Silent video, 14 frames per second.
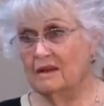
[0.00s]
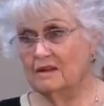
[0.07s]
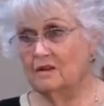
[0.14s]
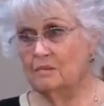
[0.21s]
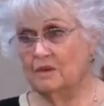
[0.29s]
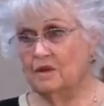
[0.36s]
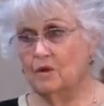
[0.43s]

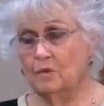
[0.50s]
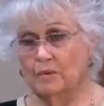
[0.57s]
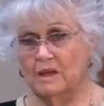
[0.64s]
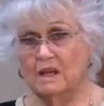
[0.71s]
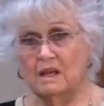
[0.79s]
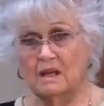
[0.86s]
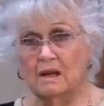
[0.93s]
to be
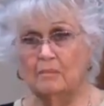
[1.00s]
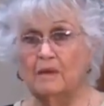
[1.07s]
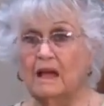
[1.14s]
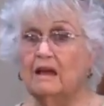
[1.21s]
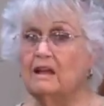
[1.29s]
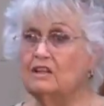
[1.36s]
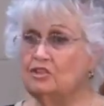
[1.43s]

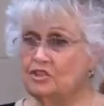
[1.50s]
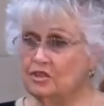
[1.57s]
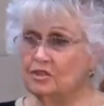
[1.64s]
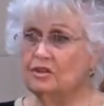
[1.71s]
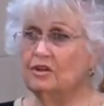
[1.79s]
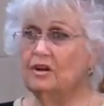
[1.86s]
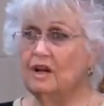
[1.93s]
obedient. It
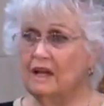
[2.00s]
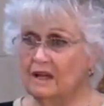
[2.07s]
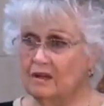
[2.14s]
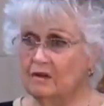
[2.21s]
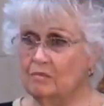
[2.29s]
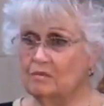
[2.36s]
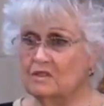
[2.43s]
sure
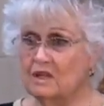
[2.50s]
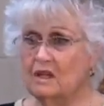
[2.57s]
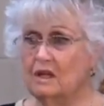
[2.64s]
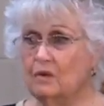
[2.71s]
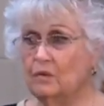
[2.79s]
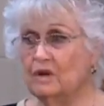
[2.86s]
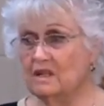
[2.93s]
helps
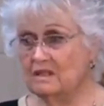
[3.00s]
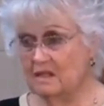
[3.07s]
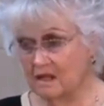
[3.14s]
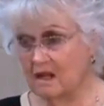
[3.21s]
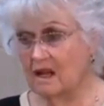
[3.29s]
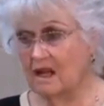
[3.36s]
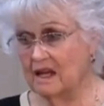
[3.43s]
when it's
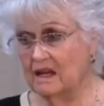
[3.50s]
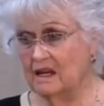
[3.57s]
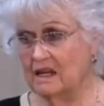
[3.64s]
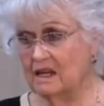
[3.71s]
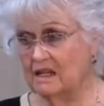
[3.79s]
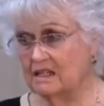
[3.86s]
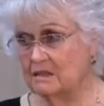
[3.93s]
a
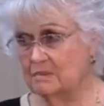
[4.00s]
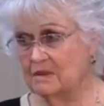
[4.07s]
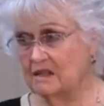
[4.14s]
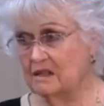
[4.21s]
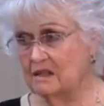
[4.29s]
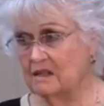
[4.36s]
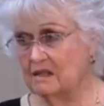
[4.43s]
godly
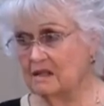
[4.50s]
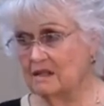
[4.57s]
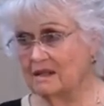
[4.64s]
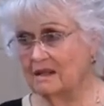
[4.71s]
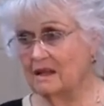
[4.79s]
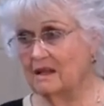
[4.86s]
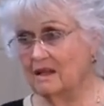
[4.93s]
husband.
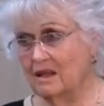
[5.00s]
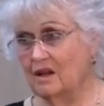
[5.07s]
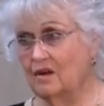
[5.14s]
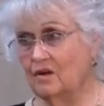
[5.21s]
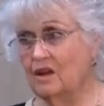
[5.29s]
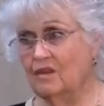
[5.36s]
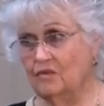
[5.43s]
You
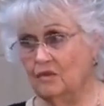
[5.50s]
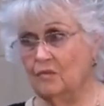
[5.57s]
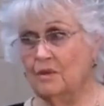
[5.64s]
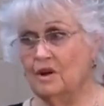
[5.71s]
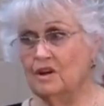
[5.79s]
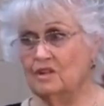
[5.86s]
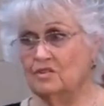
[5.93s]
know, if you're
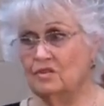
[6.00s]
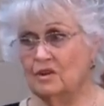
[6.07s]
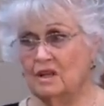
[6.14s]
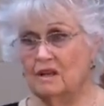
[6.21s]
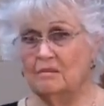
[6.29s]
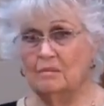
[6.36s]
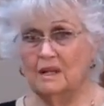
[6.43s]
married to
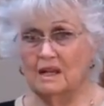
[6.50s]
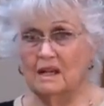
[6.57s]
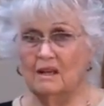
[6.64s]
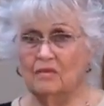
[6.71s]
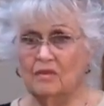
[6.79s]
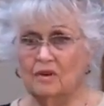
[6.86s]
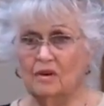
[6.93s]
an
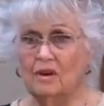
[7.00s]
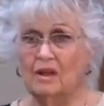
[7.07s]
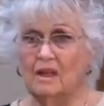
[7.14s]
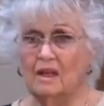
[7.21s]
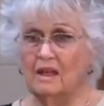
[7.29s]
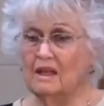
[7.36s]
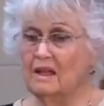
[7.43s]
unbeliever,
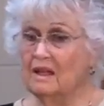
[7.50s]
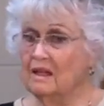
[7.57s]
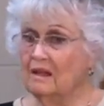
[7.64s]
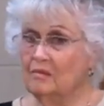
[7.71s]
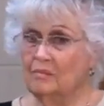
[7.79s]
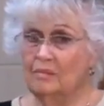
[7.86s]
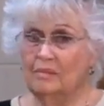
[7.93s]

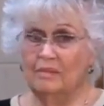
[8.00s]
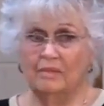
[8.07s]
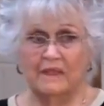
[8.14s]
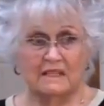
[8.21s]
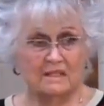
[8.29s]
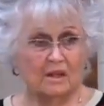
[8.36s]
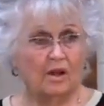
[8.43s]

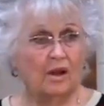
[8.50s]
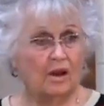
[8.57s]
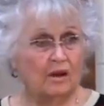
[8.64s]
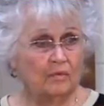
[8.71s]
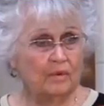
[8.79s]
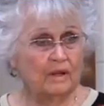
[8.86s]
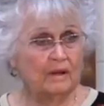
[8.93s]
that's a
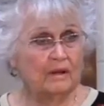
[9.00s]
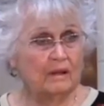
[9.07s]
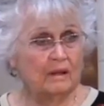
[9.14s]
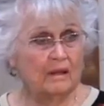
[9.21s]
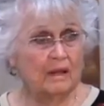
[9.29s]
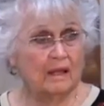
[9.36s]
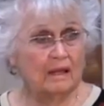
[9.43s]
hard one.
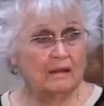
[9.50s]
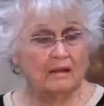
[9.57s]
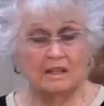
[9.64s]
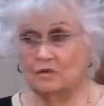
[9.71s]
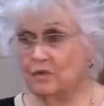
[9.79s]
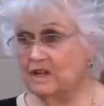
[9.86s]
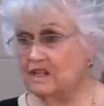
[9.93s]
And
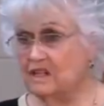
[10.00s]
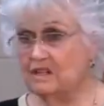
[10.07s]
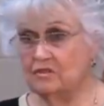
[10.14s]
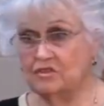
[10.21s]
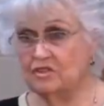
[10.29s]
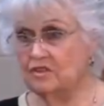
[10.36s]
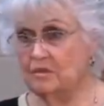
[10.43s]
that's why he
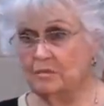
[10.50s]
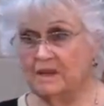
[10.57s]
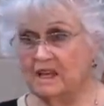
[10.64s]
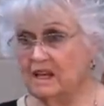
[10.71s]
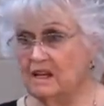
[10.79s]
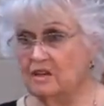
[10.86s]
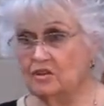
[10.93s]
tells you in the
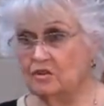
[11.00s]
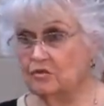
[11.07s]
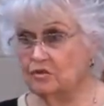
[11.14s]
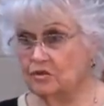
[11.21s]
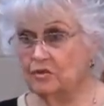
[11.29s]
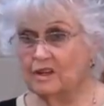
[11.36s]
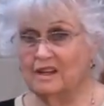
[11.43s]
beginning,
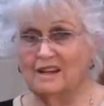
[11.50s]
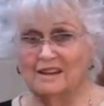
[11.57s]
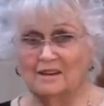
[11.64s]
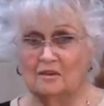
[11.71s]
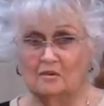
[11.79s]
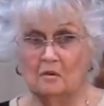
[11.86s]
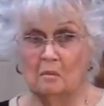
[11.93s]
don't do it.
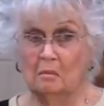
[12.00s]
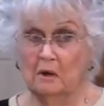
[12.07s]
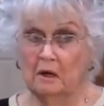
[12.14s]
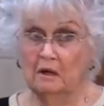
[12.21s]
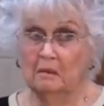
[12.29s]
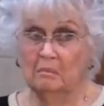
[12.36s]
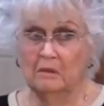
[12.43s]
You know, don't
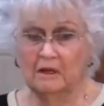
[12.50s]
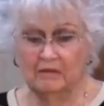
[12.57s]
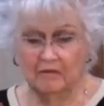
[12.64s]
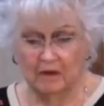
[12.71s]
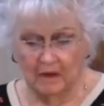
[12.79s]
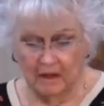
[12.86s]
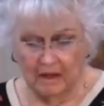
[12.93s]
marry them,
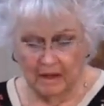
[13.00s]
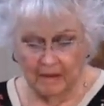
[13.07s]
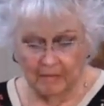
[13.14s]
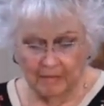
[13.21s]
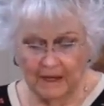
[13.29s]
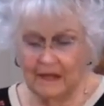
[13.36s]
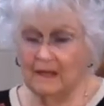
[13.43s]
believe it.
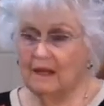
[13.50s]
But